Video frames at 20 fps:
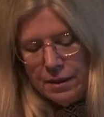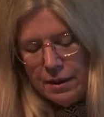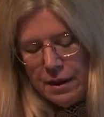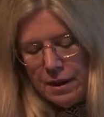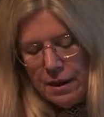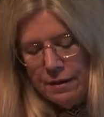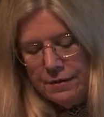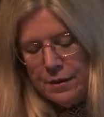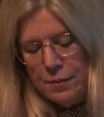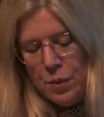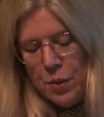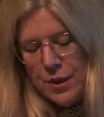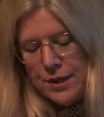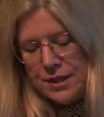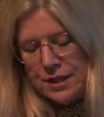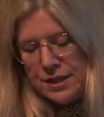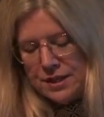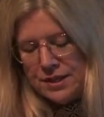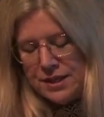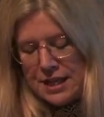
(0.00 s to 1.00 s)
of the
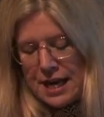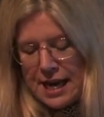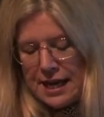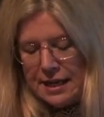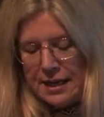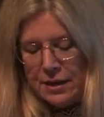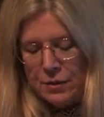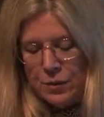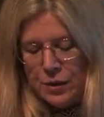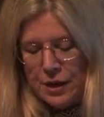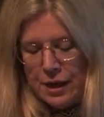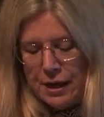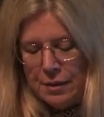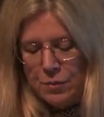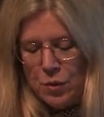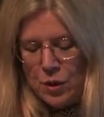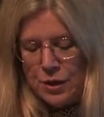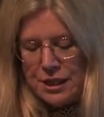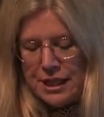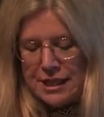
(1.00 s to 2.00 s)
poisonous snake in, in
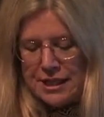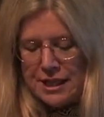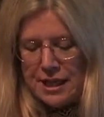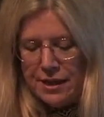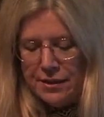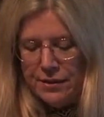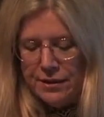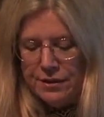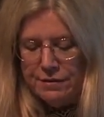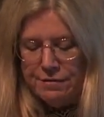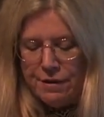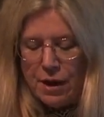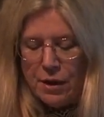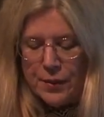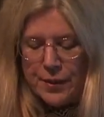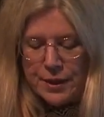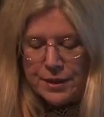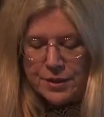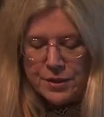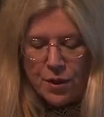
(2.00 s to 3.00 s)
more detail in the
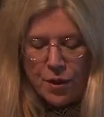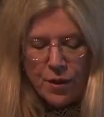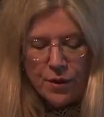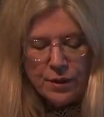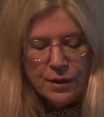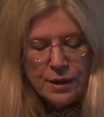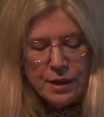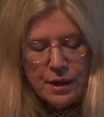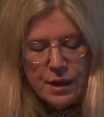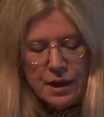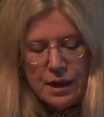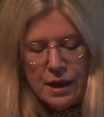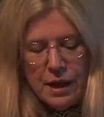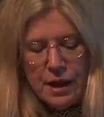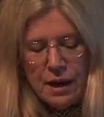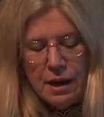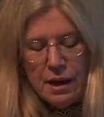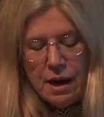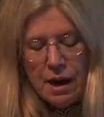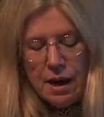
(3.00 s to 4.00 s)
following song,
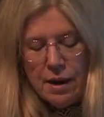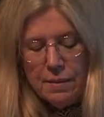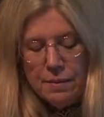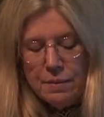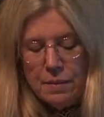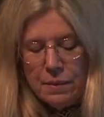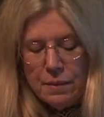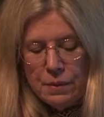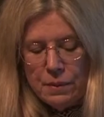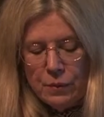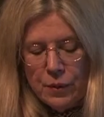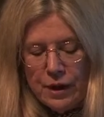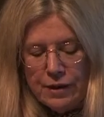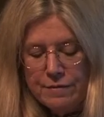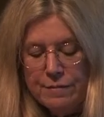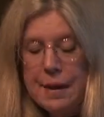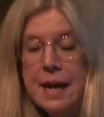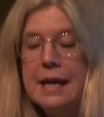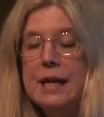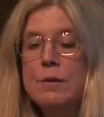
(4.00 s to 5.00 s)
um, one of
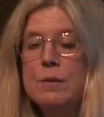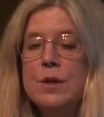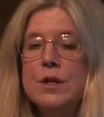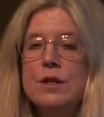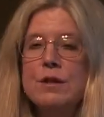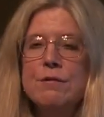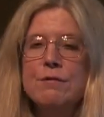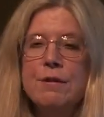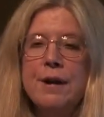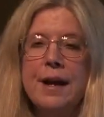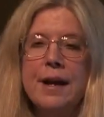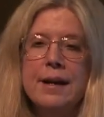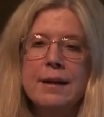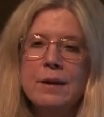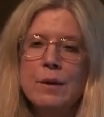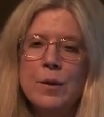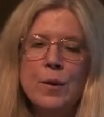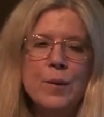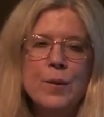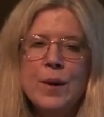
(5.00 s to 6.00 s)
many with the refrain,
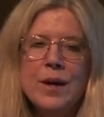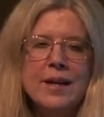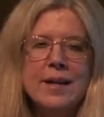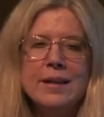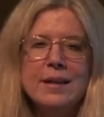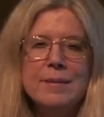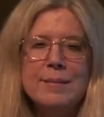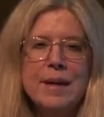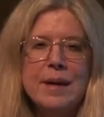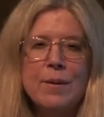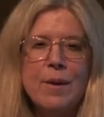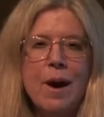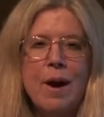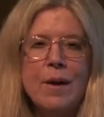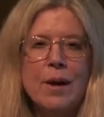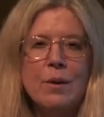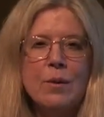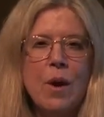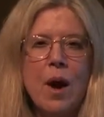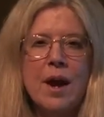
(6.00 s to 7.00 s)
"What can the
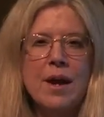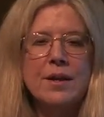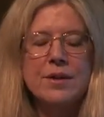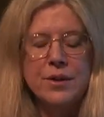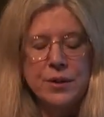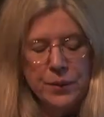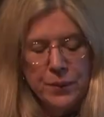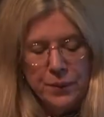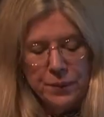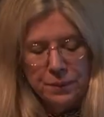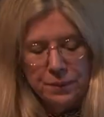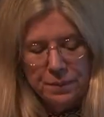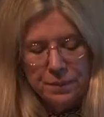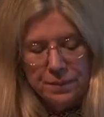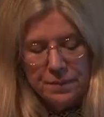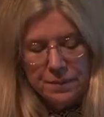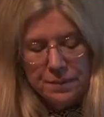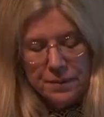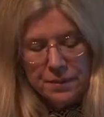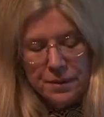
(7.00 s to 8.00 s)
Mewari Rana do?"
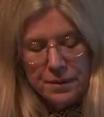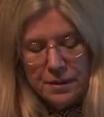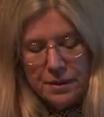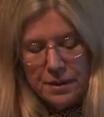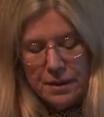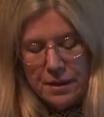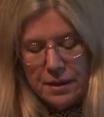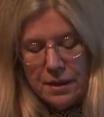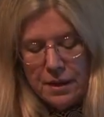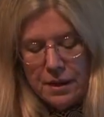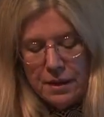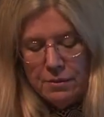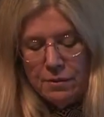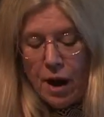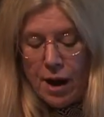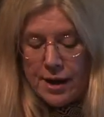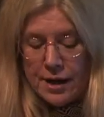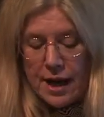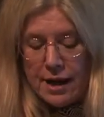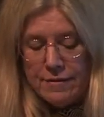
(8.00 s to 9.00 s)

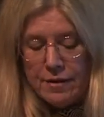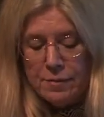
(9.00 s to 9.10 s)
Rana gave a